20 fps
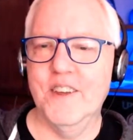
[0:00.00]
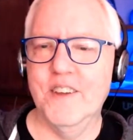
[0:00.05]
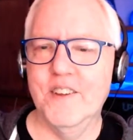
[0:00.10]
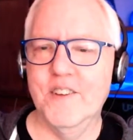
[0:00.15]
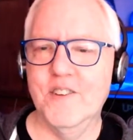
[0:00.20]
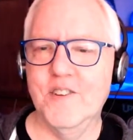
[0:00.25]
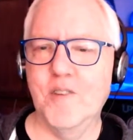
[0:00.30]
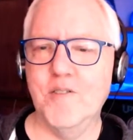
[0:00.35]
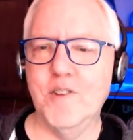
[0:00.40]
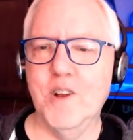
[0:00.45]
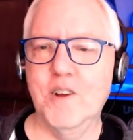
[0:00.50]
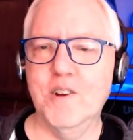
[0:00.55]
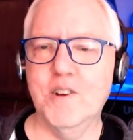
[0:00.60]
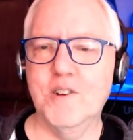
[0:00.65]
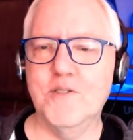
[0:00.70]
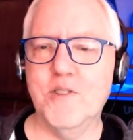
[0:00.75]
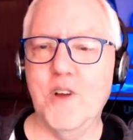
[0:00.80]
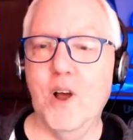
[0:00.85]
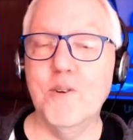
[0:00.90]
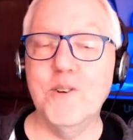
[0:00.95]

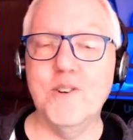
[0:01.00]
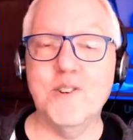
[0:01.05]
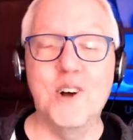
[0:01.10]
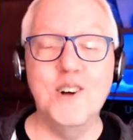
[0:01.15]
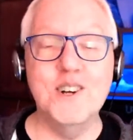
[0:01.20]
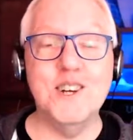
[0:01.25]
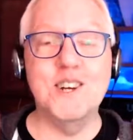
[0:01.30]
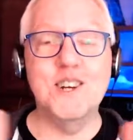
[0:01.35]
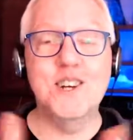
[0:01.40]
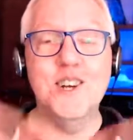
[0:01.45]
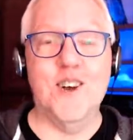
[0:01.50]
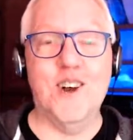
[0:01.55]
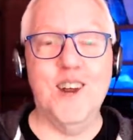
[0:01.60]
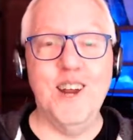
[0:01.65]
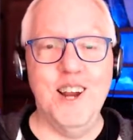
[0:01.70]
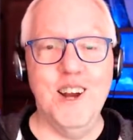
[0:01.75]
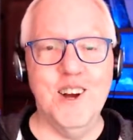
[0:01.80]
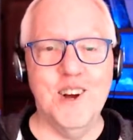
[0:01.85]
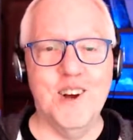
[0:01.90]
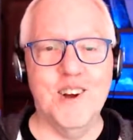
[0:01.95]
700. Oh, Duncan, you're
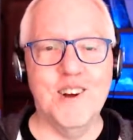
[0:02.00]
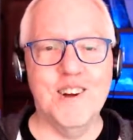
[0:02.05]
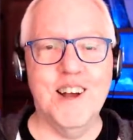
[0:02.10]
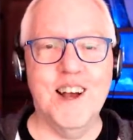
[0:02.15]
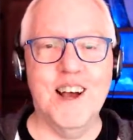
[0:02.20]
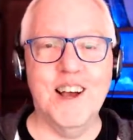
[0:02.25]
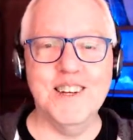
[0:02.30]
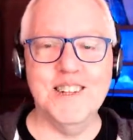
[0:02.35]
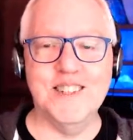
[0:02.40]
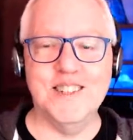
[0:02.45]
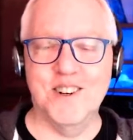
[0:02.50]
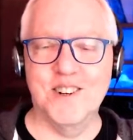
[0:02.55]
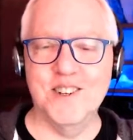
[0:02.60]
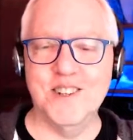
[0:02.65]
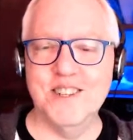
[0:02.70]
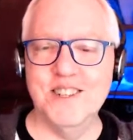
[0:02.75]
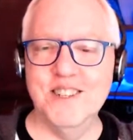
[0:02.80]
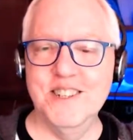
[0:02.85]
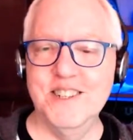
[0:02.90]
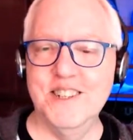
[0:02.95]
here. Hi,
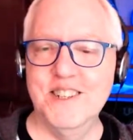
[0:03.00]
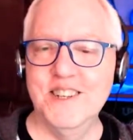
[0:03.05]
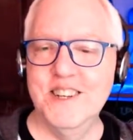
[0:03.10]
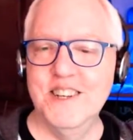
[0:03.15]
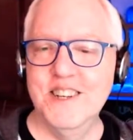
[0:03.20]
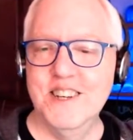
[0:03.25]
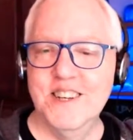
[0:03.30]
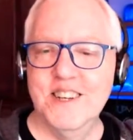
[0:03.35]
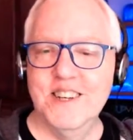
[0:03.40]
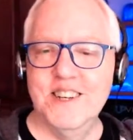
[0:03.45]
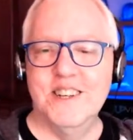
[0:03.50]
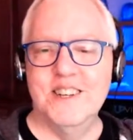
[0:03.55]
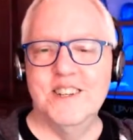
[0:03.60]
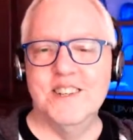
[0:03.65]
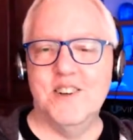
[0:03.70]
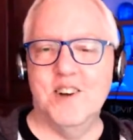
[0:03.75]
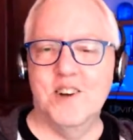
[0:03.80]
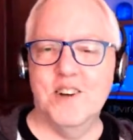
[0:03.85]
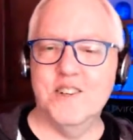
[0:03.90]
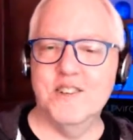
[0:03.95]
Duncan.
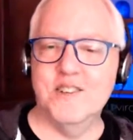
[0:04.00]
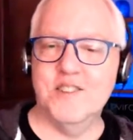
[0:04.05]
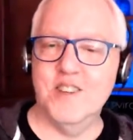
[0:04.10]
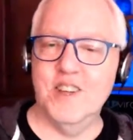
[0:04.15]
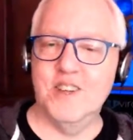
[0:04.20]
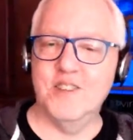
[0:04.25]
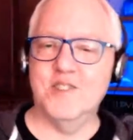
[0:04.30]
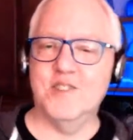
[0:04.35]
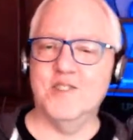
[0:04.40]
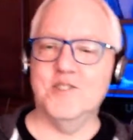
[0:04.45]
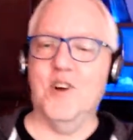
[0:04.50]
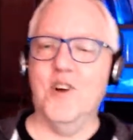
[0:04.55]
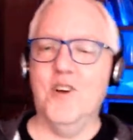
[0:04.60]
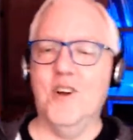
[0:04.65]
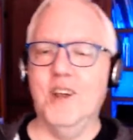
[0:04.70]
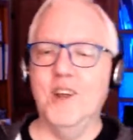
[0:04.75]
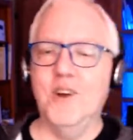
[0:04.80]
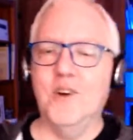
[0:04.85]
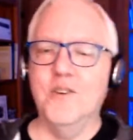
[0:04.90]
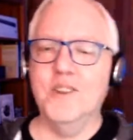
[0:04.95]
Duncan says,
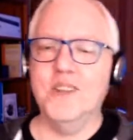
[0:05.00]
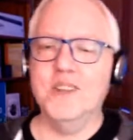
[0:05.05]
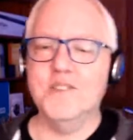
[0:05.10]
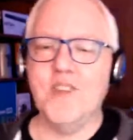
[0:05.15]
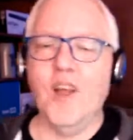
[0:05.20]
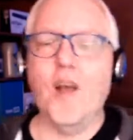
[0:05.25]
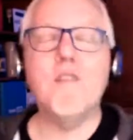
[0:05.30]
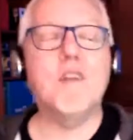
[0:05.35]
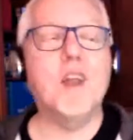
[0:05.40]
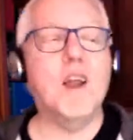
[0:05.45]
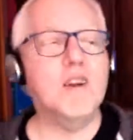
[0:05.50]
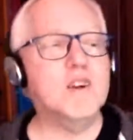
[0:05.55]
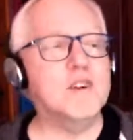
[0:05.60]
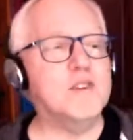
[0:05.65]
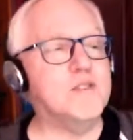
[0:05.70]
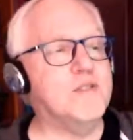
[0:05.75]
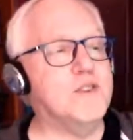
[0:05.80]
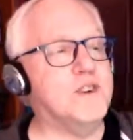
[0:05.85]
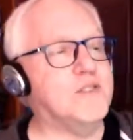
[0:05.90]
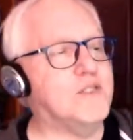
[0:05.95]
sorry, only
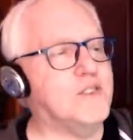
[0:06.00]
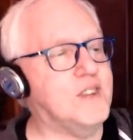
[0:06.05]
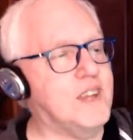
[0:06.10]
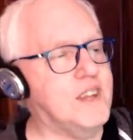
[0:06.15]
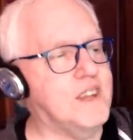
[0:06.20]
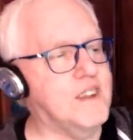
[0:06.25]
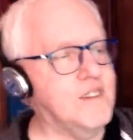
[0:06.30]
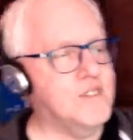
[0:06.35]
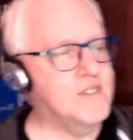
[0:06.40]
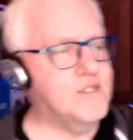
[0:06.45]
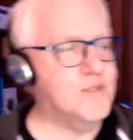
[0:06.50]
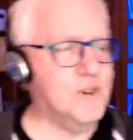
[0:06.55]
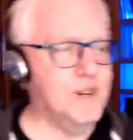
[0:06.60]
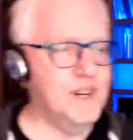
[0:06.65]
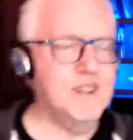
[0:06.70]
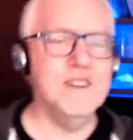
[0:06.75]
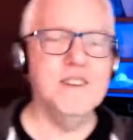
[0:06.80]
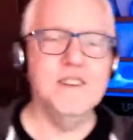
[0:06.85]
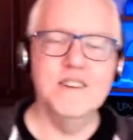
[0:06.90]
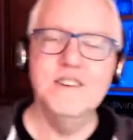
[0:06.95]
750.
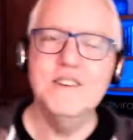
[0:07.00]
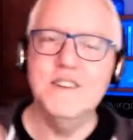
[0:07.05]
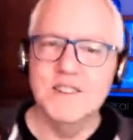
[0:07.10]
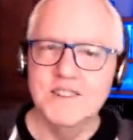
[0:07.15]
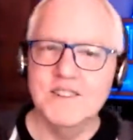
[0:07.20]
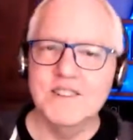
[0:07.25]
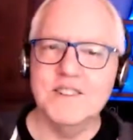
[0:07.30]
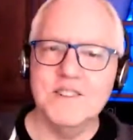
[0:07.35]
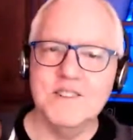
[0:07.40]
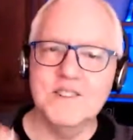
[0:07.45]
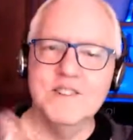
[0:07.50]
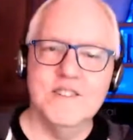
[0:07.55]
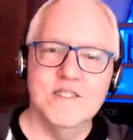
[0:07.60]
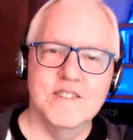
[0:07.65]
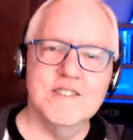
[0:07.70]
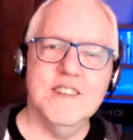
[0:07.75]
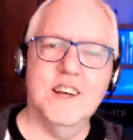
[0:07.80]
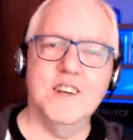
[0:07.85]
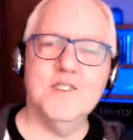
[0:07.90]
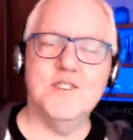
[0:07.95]
Well,
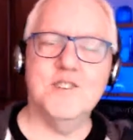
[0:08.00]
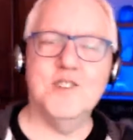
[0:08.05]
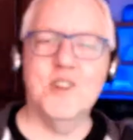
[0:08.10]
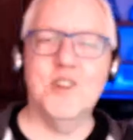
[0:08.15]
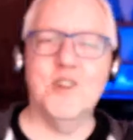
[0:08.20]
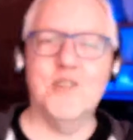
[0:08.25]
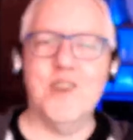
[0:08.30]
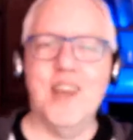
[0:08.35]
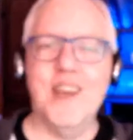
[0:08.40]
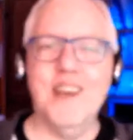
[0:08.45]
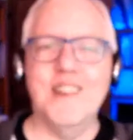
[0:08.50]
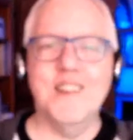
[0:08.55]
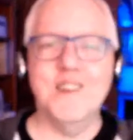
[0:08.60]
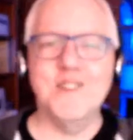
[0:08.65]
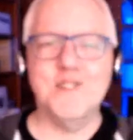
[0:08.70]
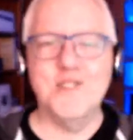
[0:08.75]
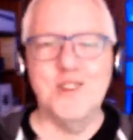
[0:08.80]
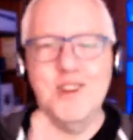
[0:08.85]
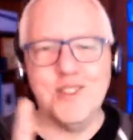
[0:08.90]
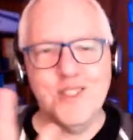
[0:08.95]
that's still okay.
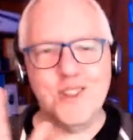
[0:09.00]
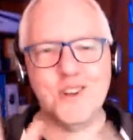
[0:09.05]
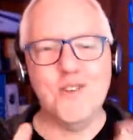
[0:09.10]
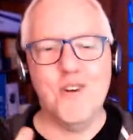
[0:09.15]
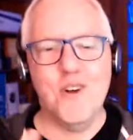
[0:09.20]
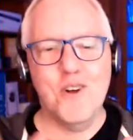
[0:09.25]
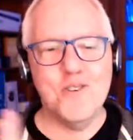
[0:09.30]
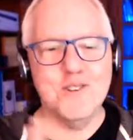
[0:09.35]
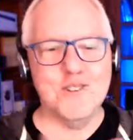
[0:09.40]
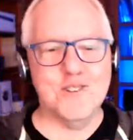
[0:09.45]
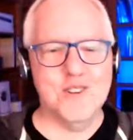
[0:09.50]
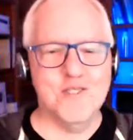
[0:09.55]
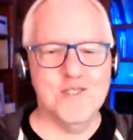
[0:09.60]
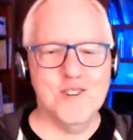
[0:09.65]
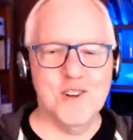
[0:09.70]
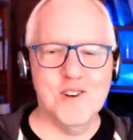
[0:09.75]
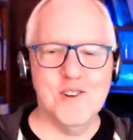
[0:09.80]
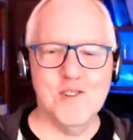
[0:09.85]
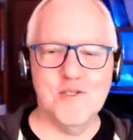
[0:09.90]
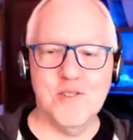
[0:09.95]
There's nothing wrong with
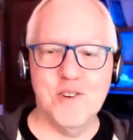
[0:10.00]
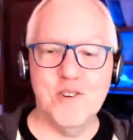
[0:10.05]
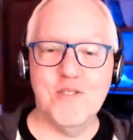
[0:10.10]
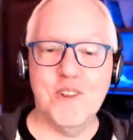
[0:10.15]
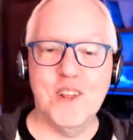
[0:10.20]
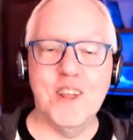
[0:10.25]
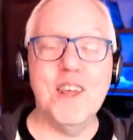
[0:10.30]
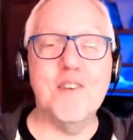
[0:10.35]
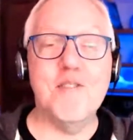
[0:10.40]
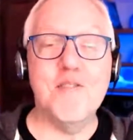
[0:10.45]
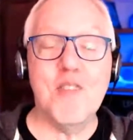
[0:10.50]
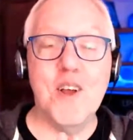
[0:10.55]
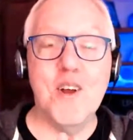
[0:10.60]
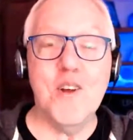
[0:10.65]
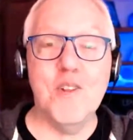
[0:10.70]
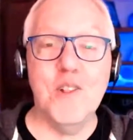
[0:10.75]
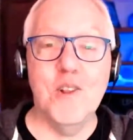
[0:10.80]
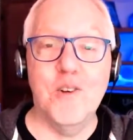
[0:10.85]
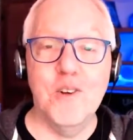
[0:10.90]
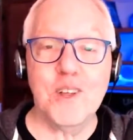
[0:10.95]
750. If
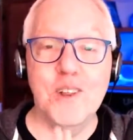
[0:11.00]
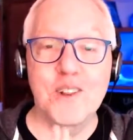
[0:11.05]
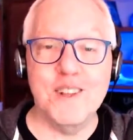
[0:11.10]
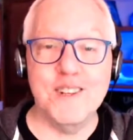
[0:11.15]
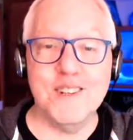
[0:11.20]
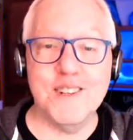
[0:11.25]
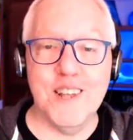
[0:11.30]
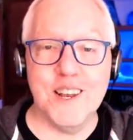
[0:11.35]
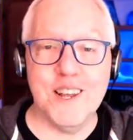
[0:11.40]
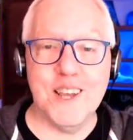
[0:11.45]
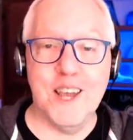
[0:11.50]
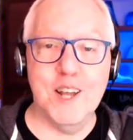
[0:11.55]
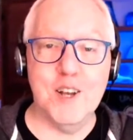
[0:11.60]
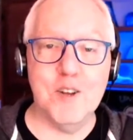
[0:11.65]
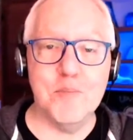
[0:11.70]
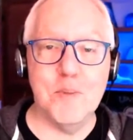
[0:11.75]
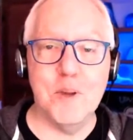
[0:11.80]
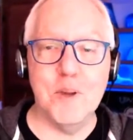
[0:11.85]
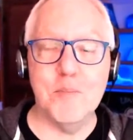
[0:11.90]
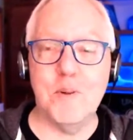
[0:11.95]
they're loyal and
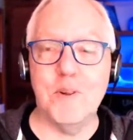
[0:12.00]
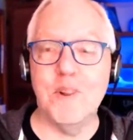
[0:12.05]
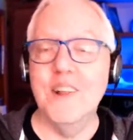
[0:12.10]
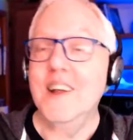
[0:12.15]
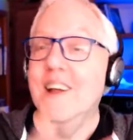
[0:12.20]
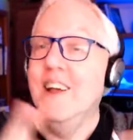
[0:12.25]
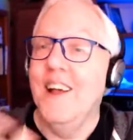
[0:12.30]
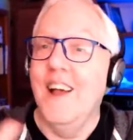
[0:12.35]
dedicated people,